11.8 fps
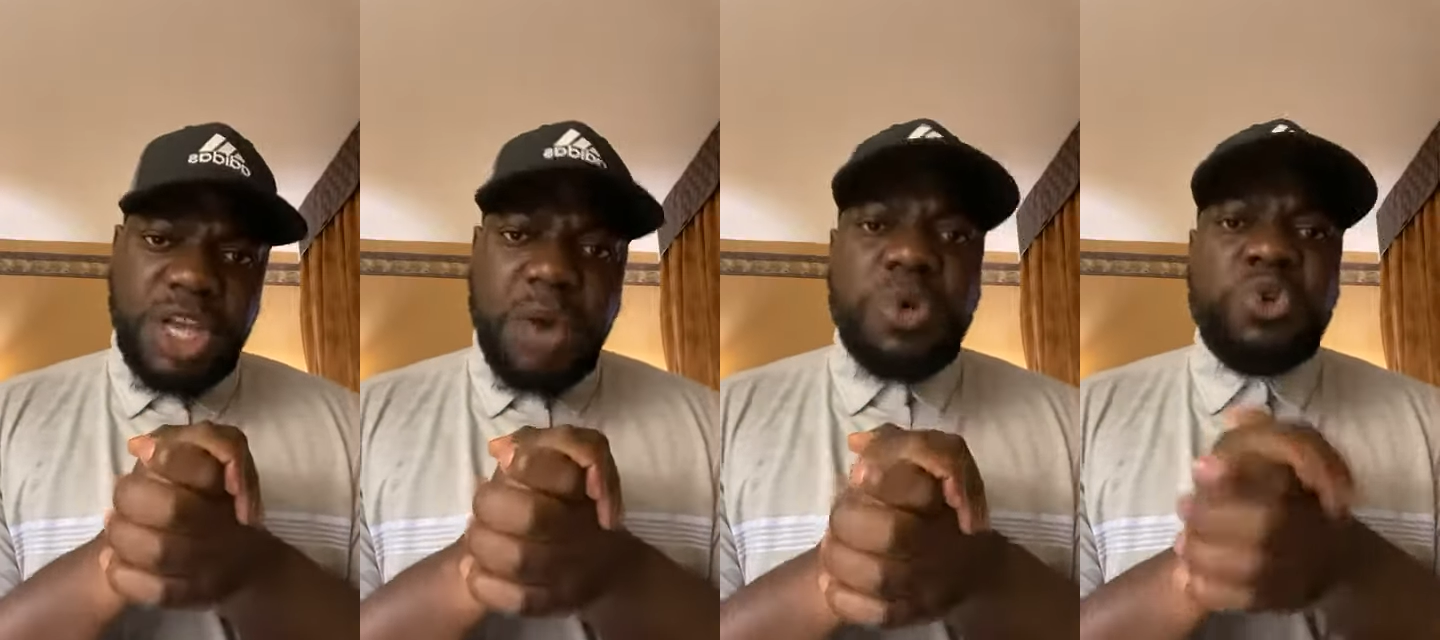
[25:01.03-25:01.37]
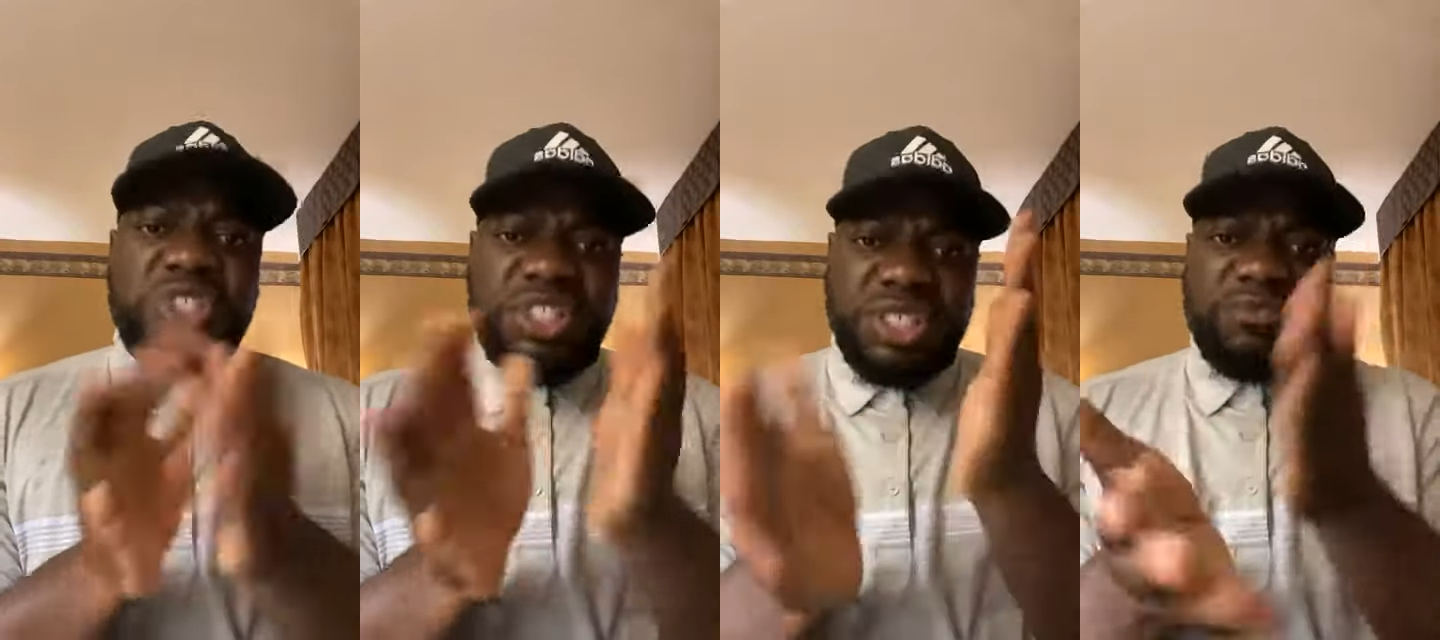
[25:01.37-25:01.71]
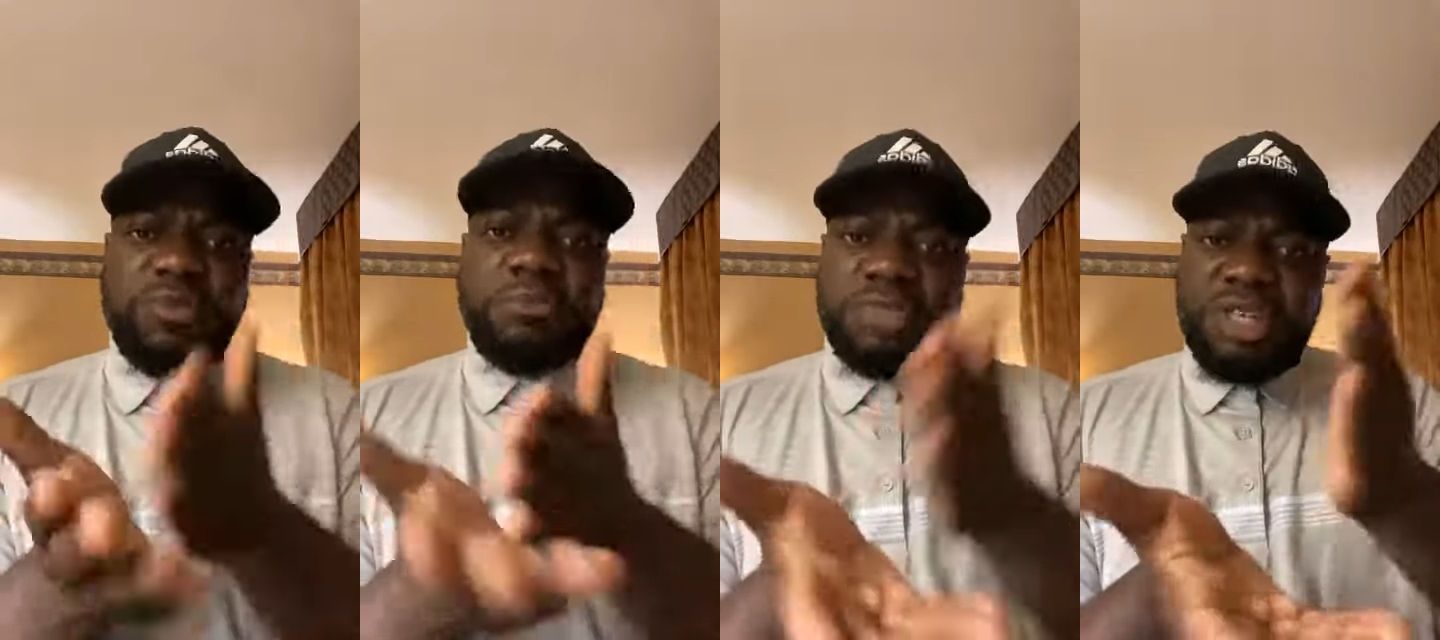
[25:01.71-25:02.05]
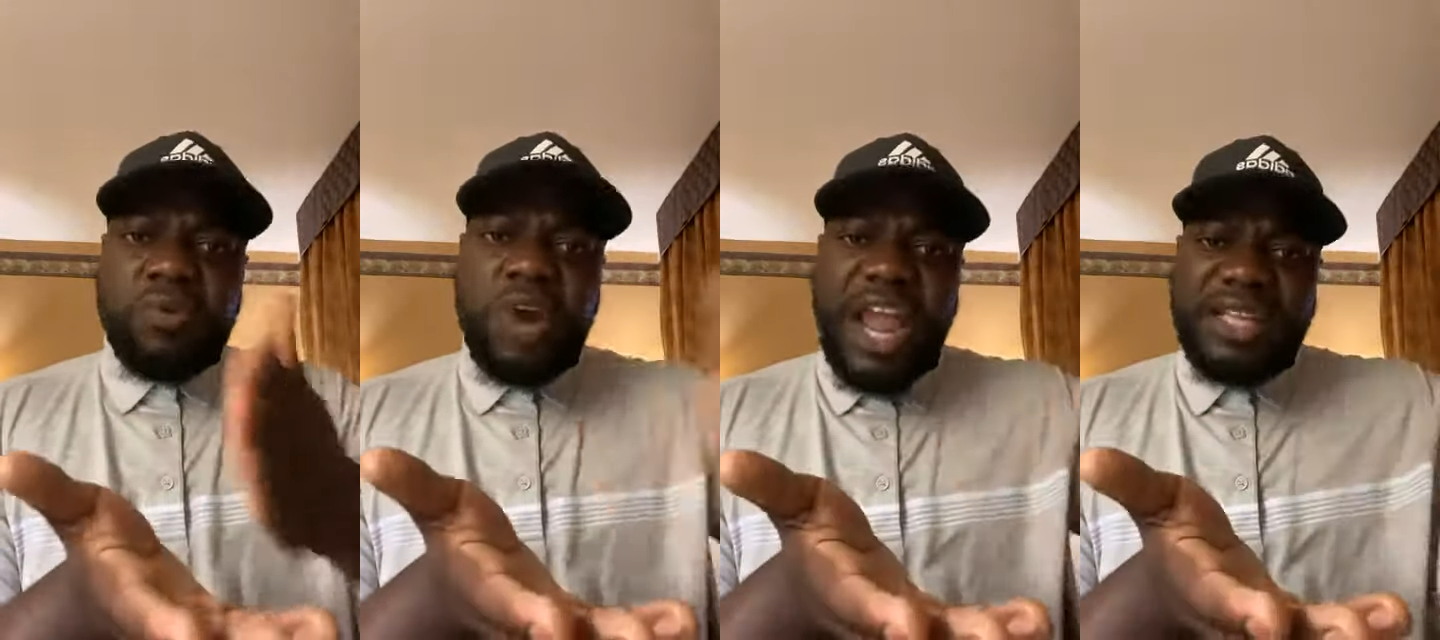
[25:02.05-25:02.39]
I want to see it from
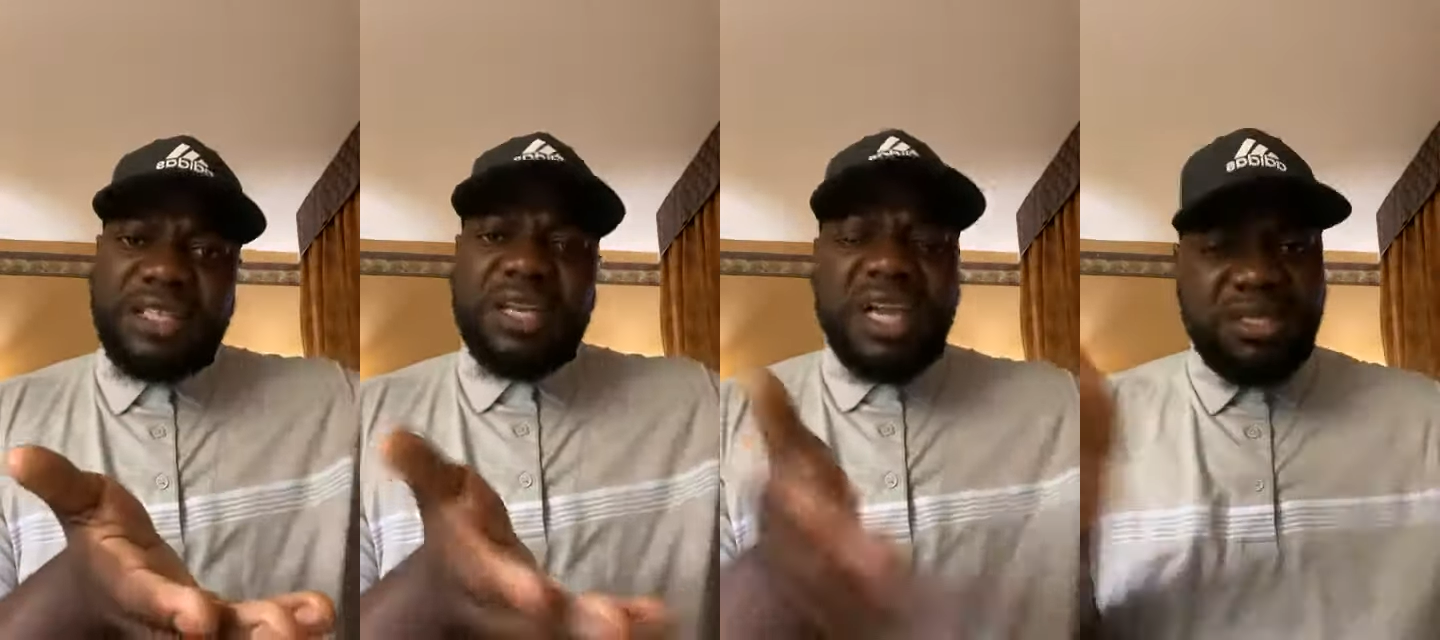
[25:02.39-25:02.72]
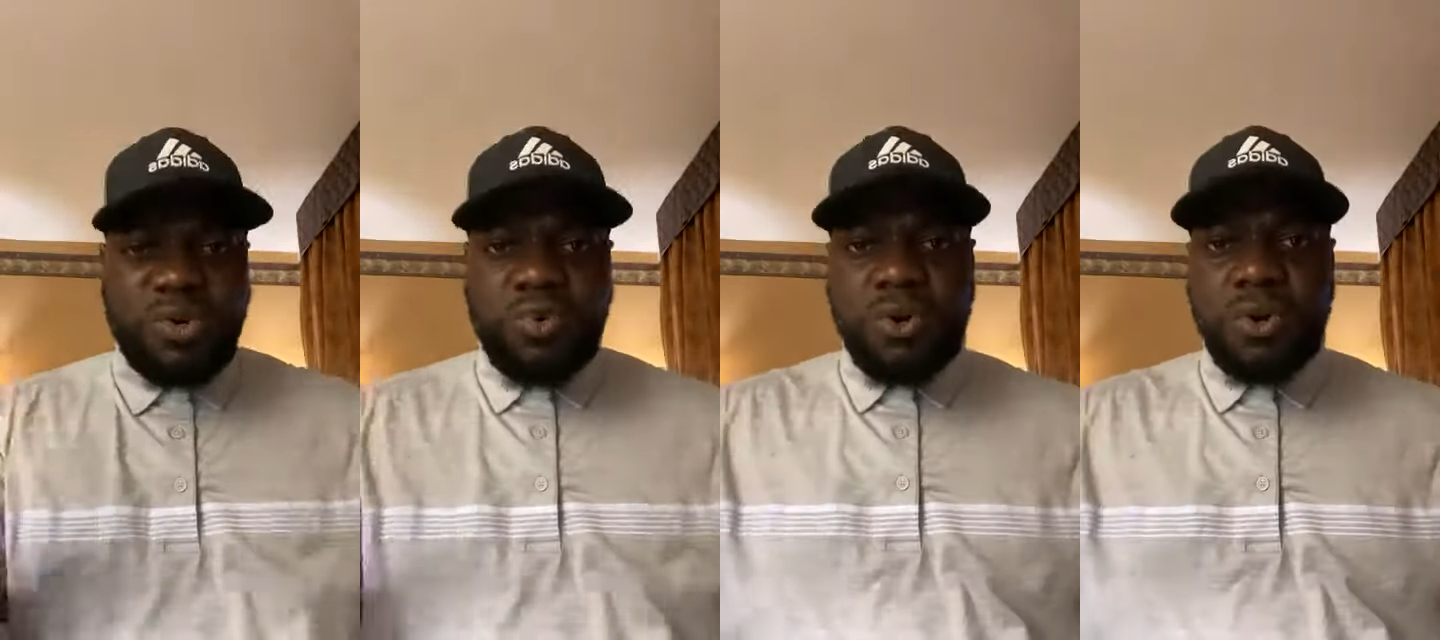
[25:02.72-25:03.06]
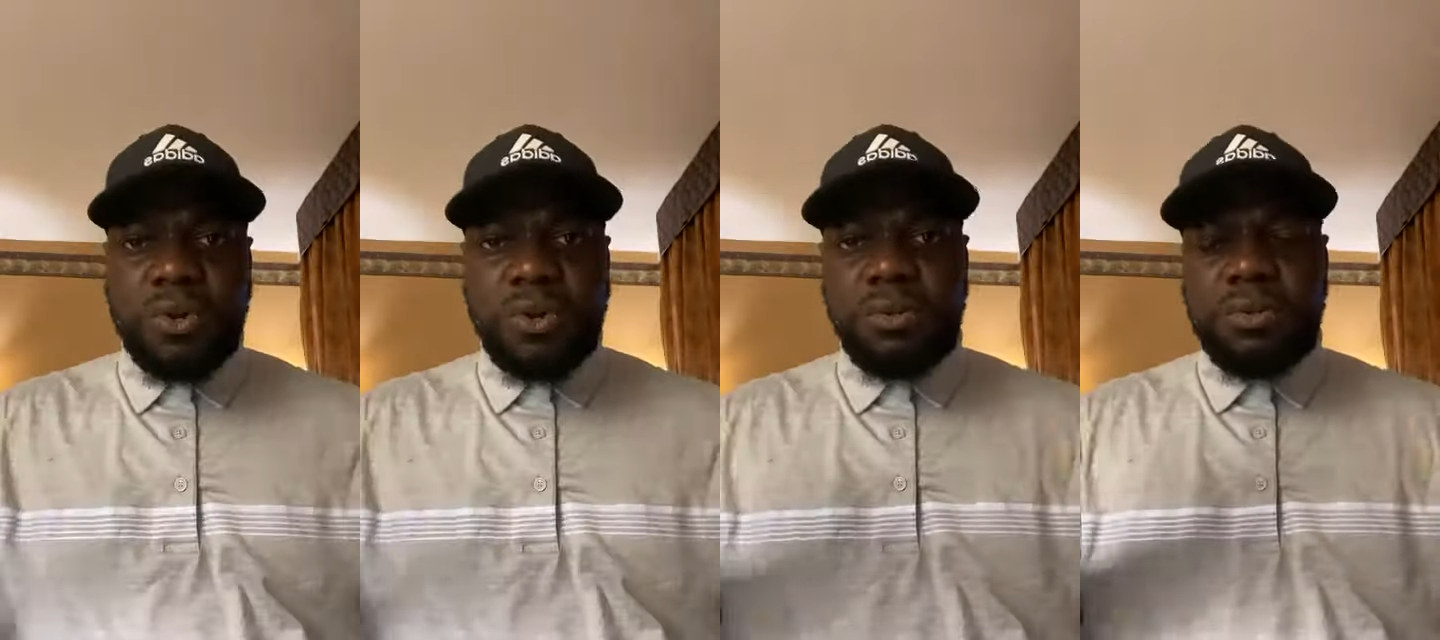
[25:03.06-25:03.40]
the right and the wrong.